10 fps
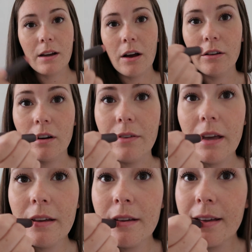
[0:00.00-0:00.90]
the color of
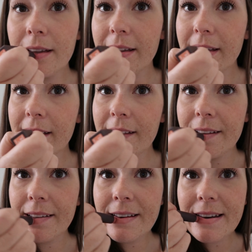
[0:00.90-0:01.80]
it,
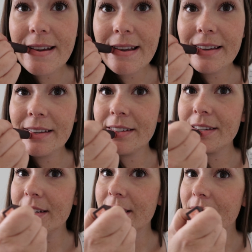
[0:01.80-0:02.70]
and it's
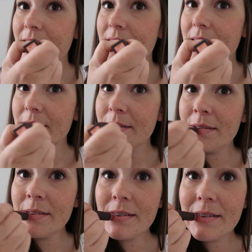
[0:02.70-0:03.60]
just
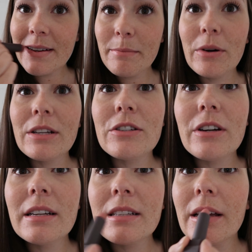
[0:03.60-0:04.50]
so
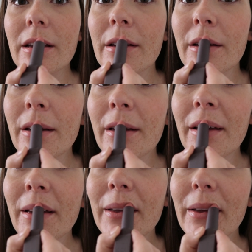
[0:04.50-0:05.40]
moisturizing.
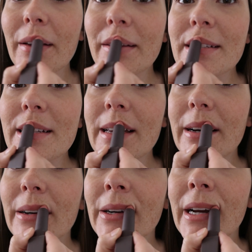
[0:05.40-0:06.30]
You can see
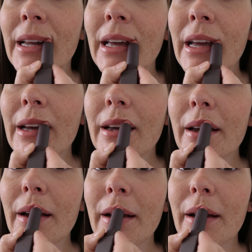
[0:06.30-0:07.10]
it already.